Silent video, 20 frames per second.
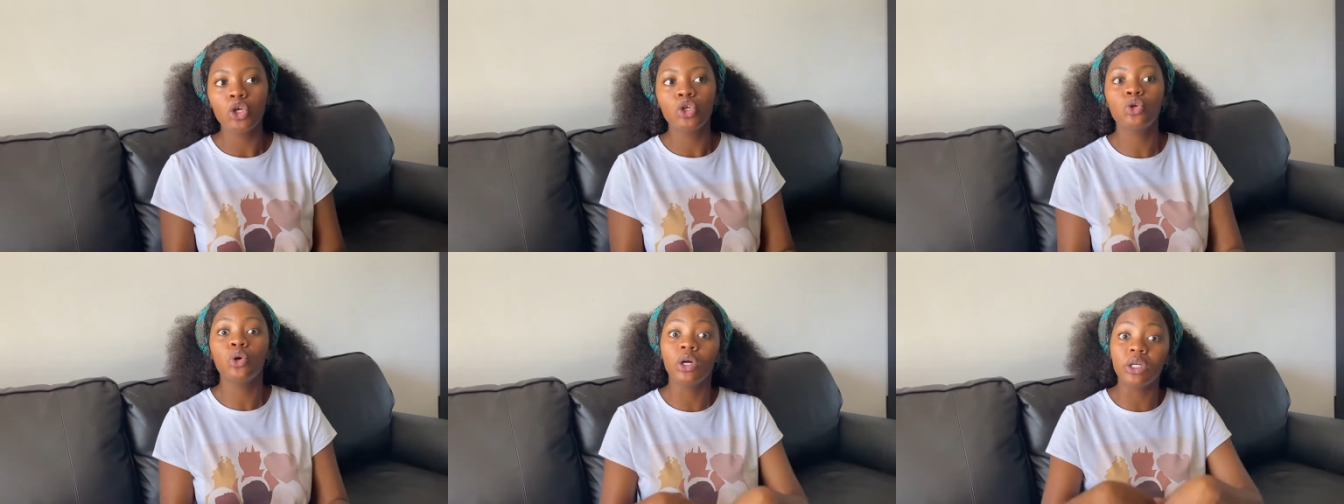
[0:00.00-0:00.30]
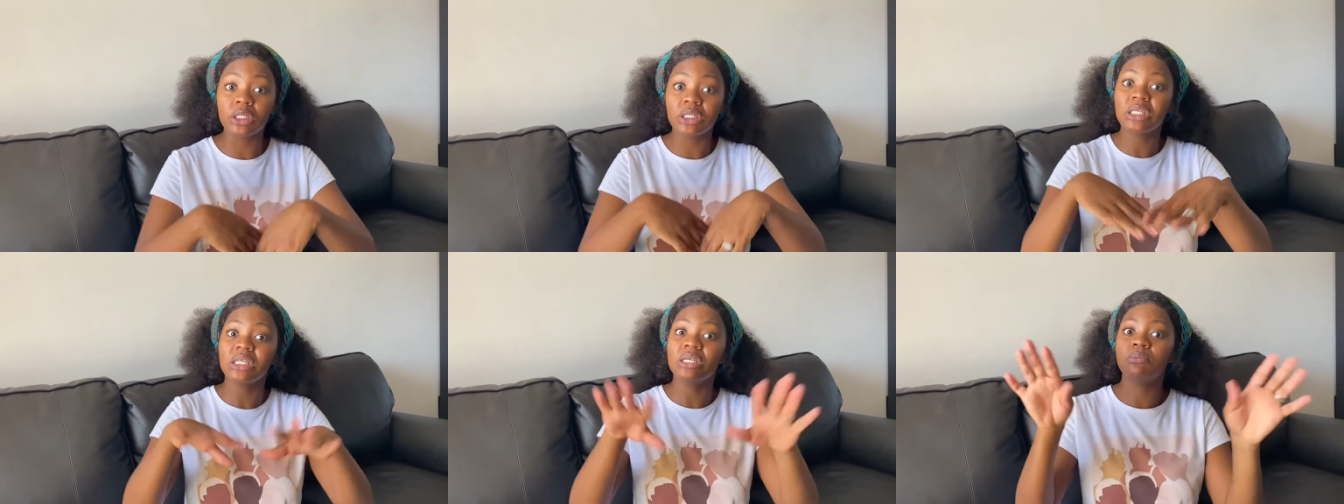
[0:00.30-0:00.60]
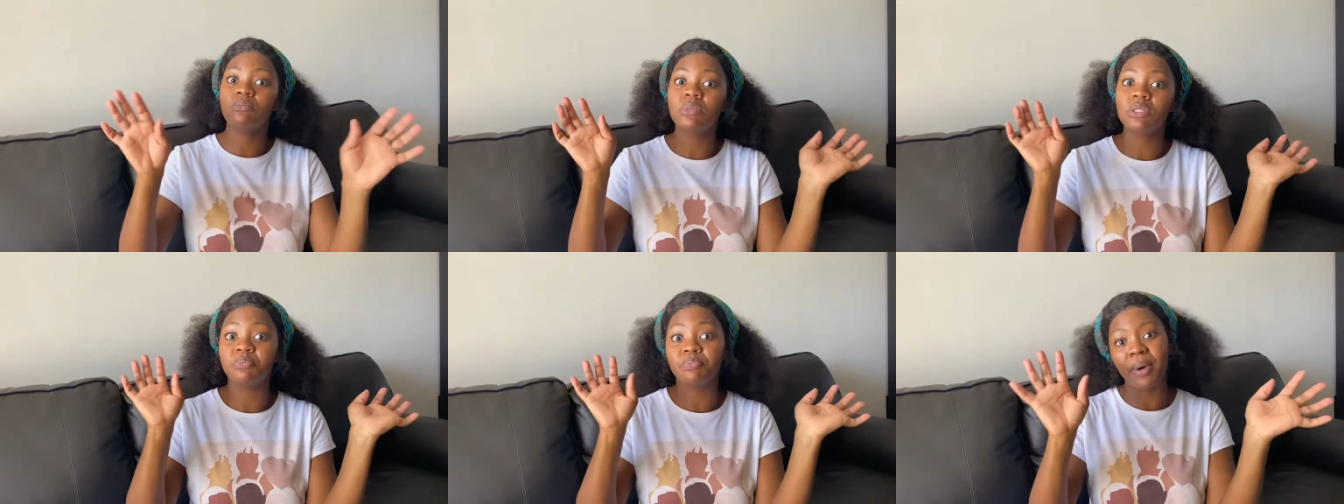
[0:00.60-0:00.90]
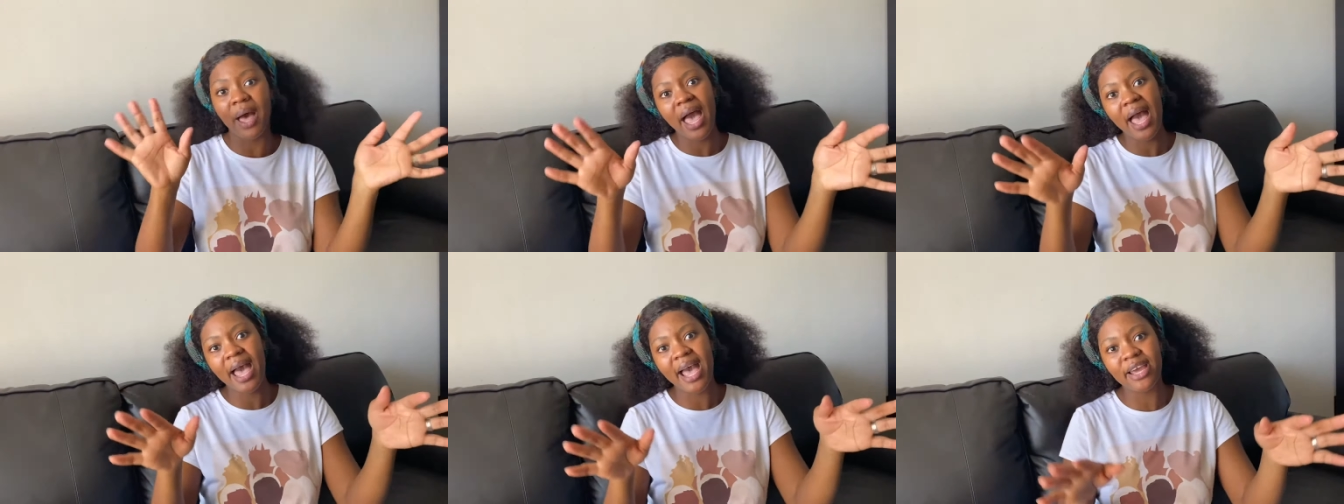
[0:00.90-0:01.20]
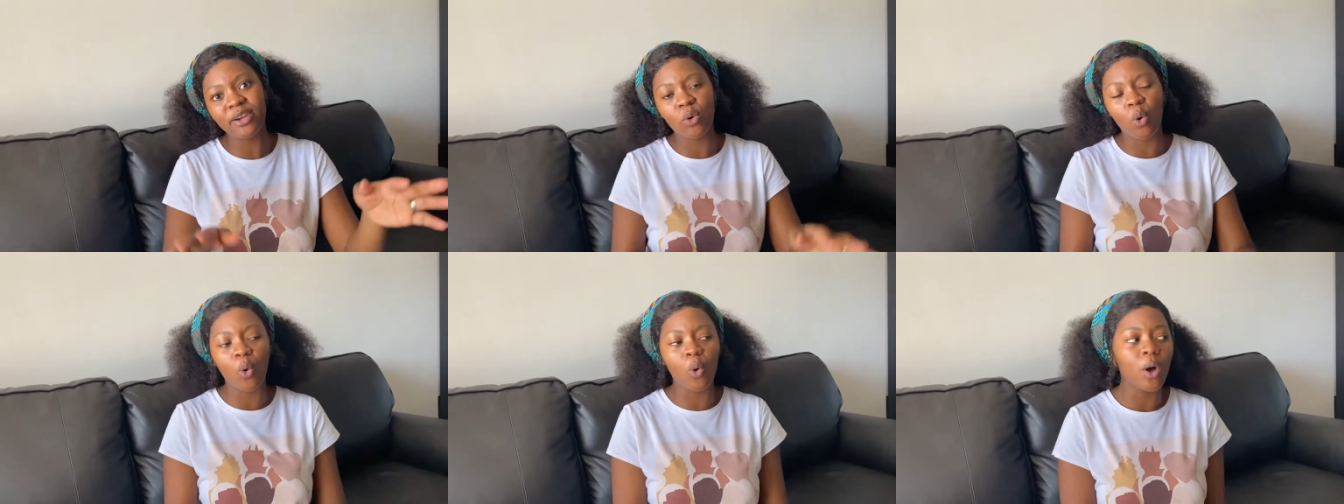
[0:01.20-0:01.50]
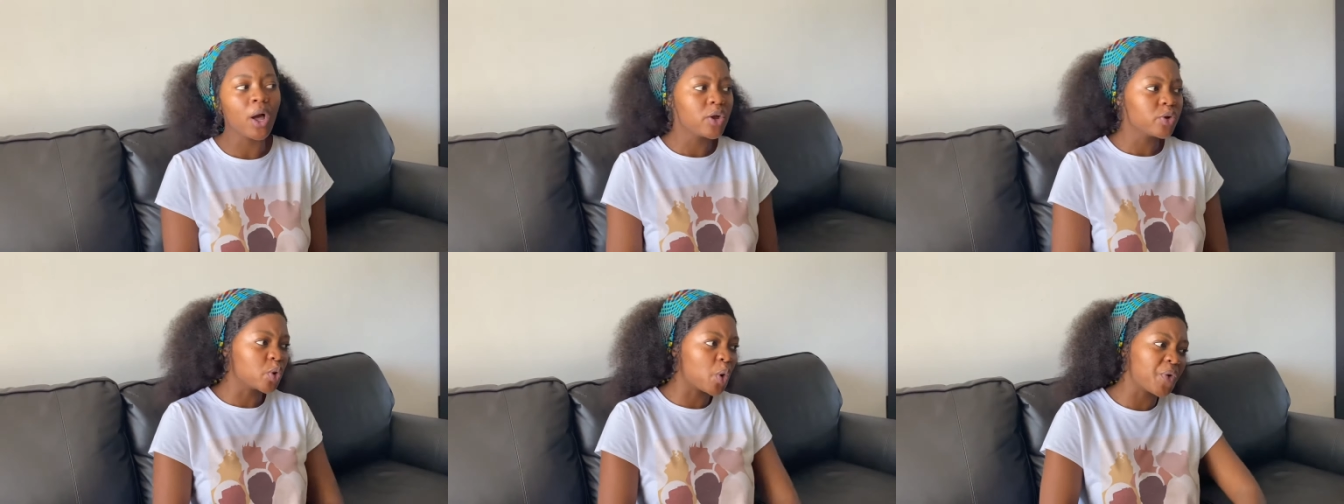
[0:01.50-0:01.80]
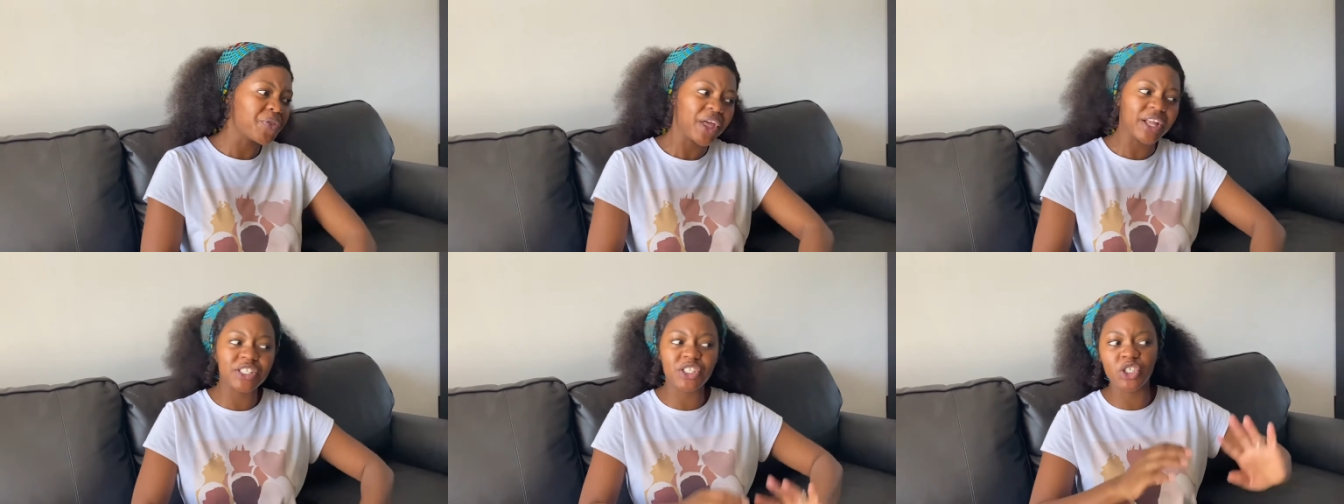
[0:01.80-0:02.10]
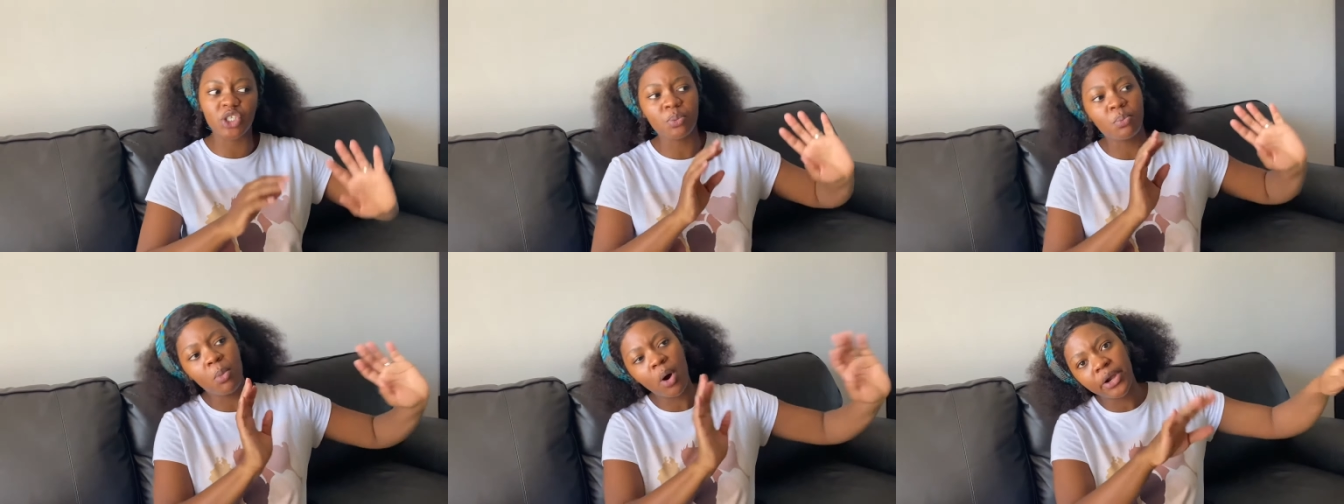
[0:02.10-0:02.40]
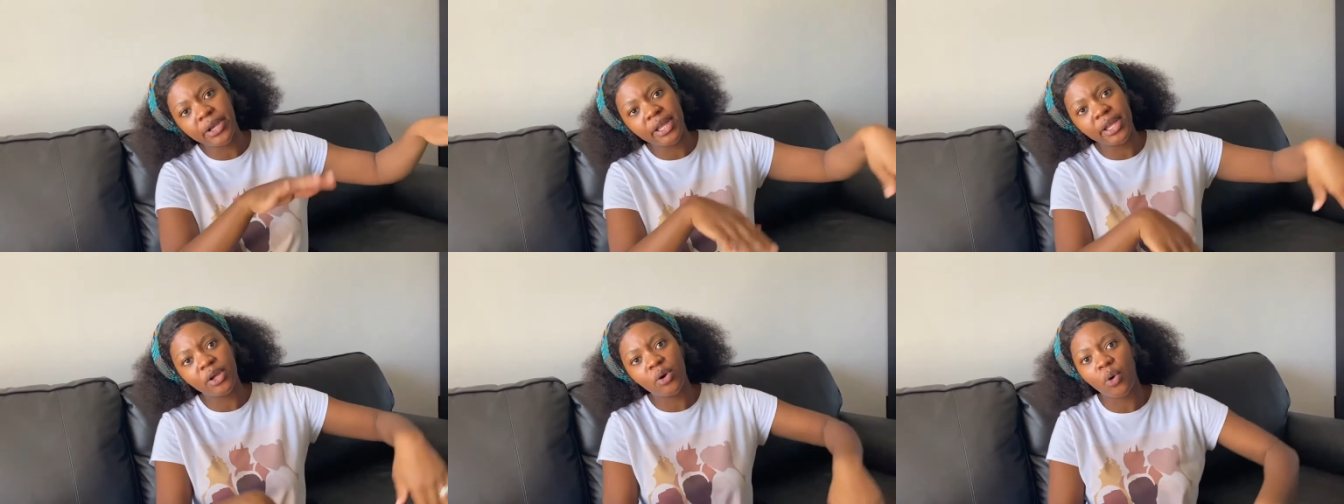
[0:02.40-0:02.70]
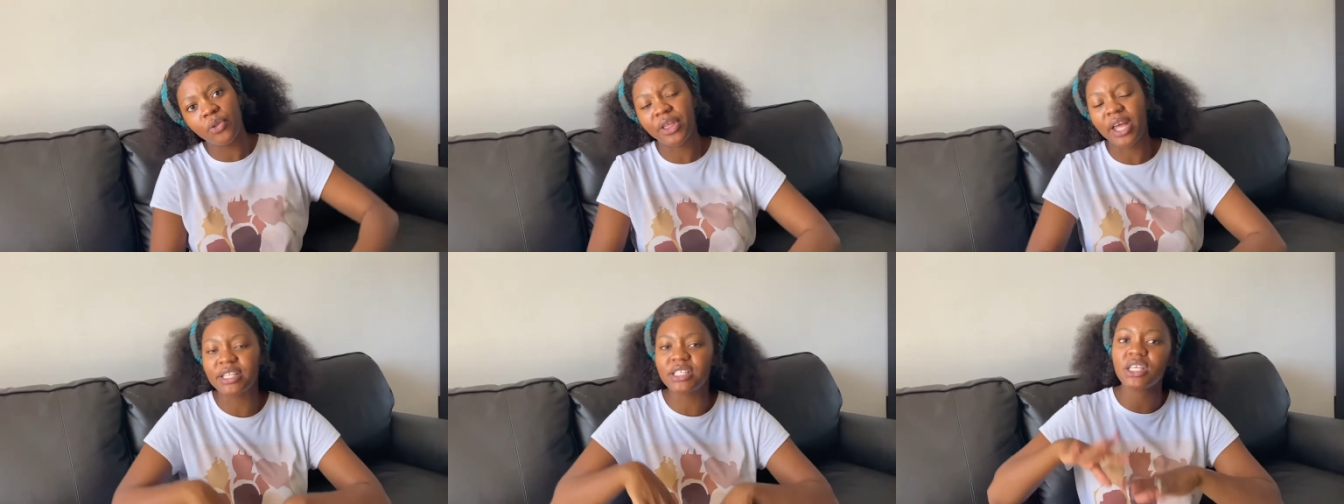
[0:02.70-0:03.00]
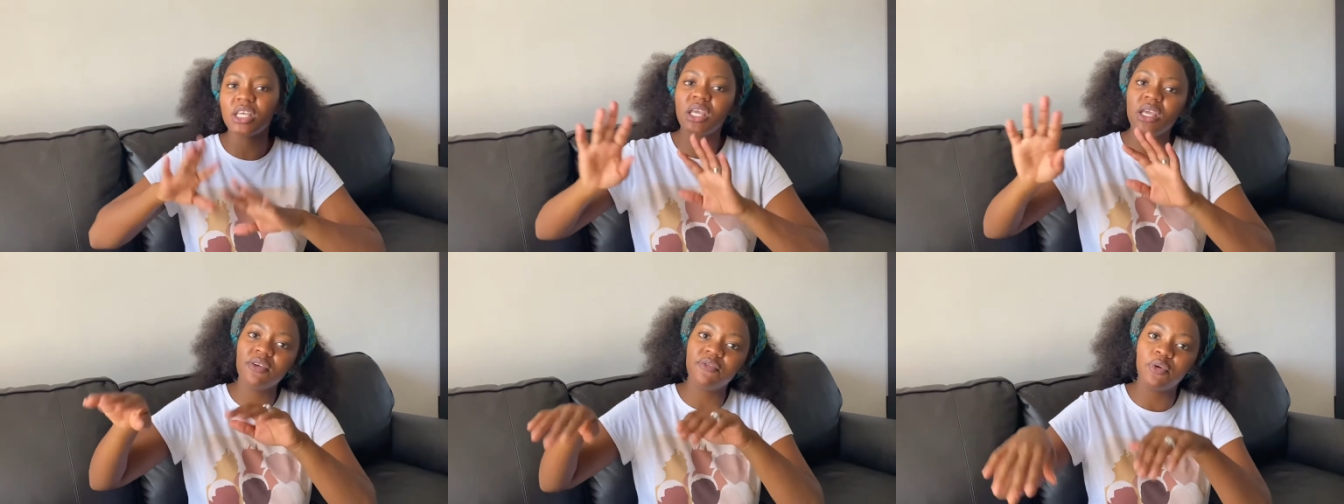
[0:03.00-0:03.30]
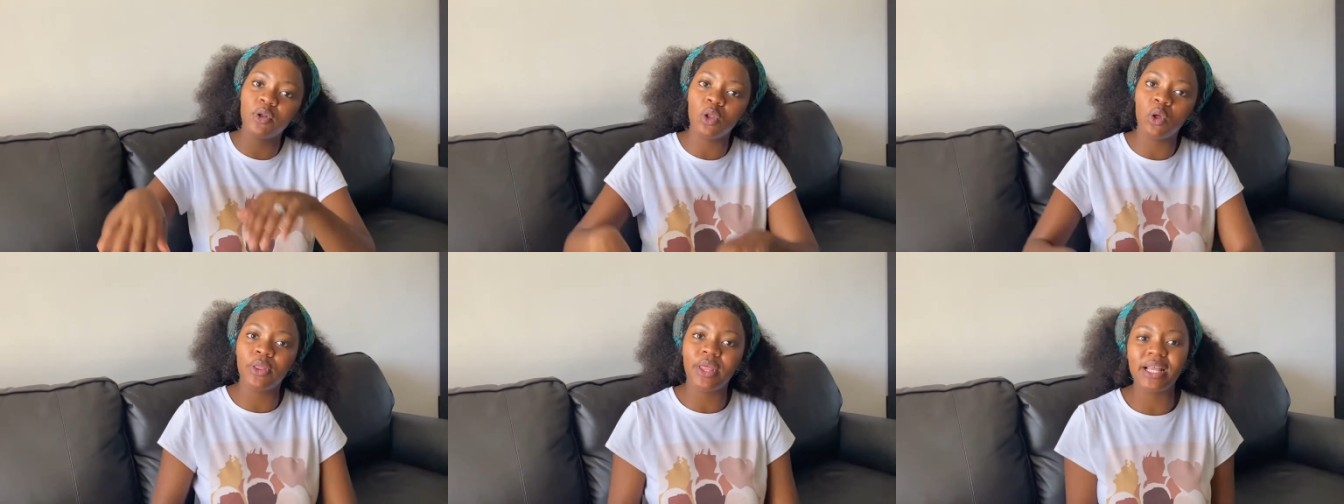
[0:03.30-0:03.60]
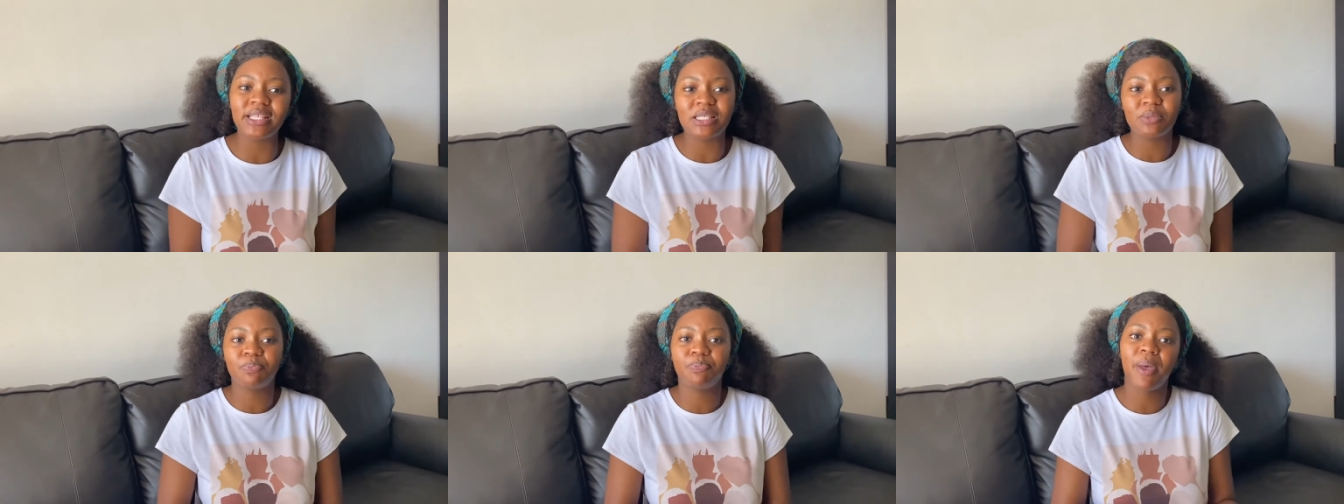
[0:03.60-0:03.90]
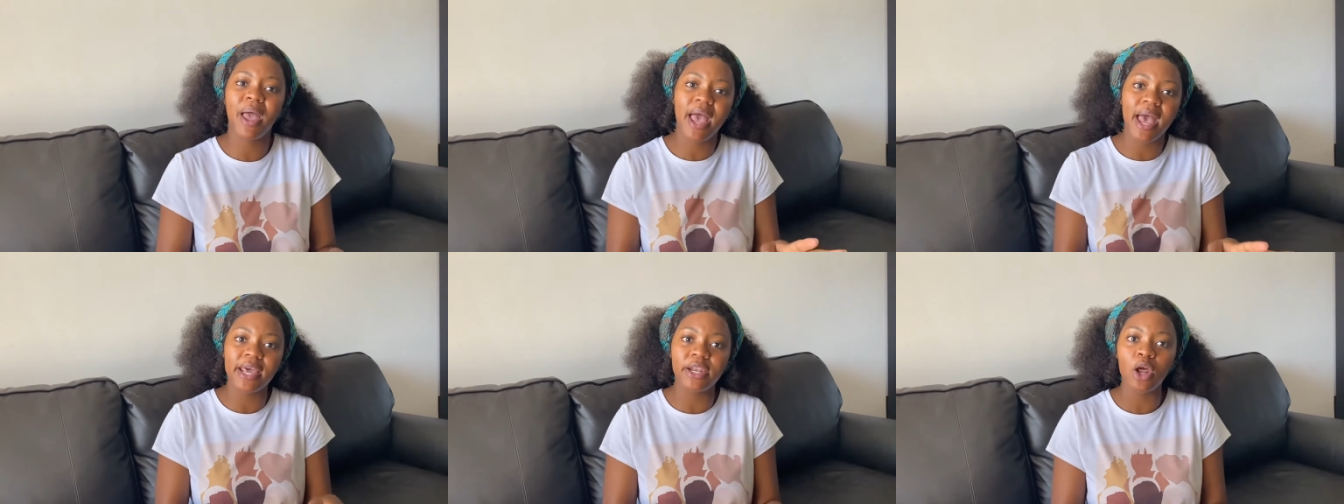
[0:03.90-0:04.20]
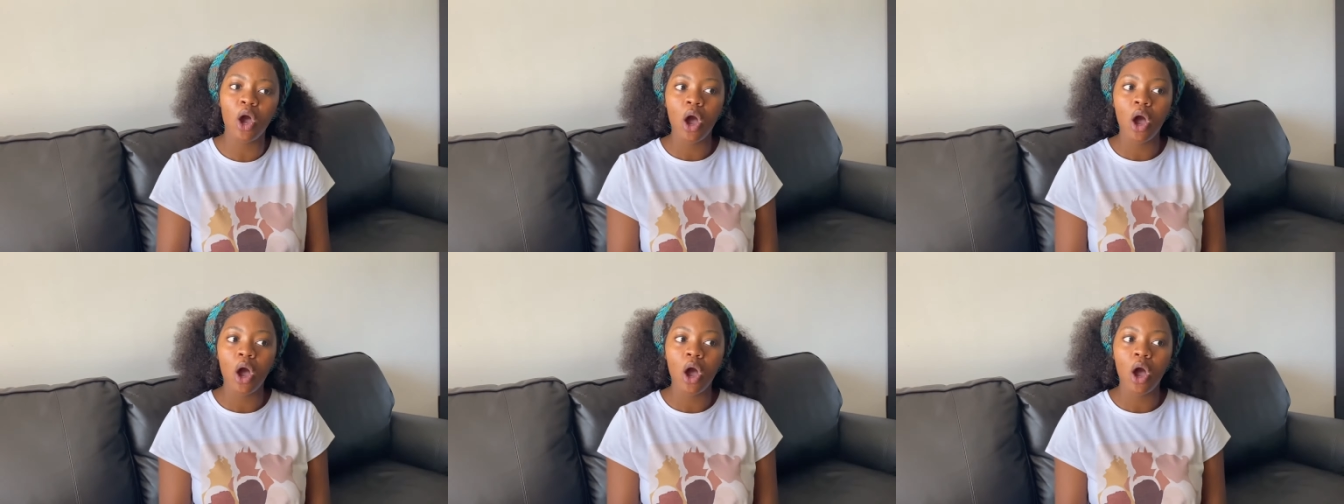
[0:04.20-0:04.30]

you are deemed bad, or no, that's demonic, or that's evil, or that's bad.